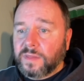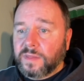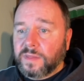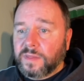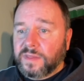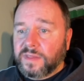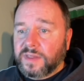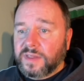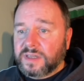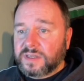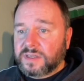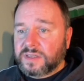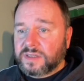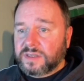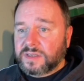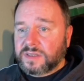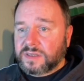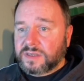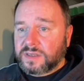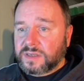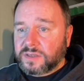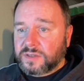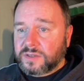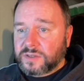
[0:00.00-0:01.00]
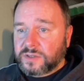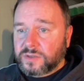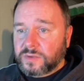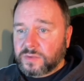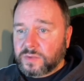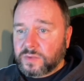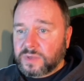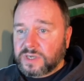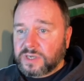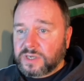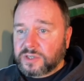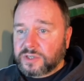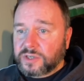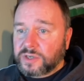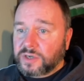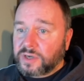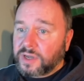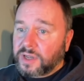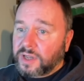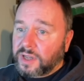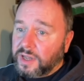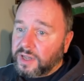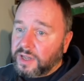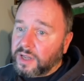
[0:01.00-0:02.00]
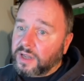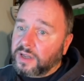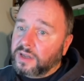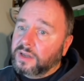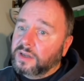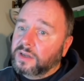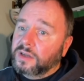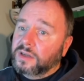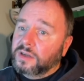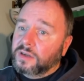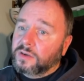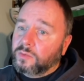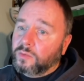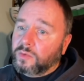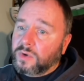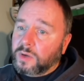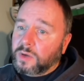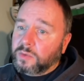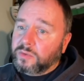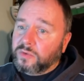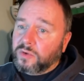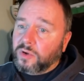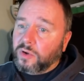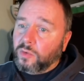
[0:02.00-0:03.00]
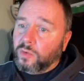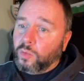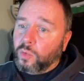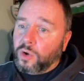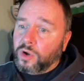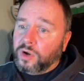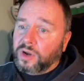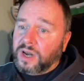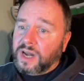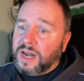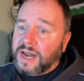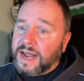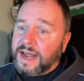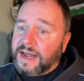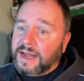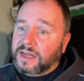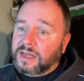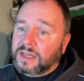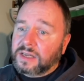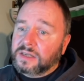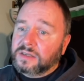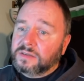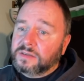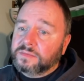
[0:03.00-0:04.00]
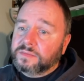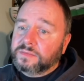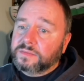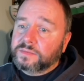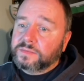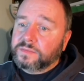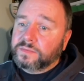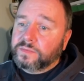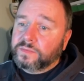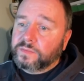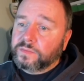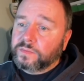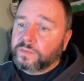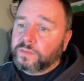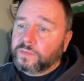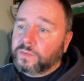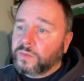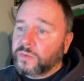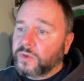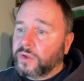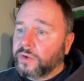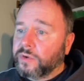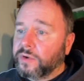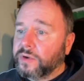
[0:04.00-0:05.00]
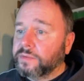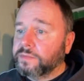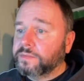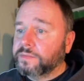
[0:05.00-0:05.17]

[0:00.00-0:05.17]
this situation here, where we've got 1, 9. All right.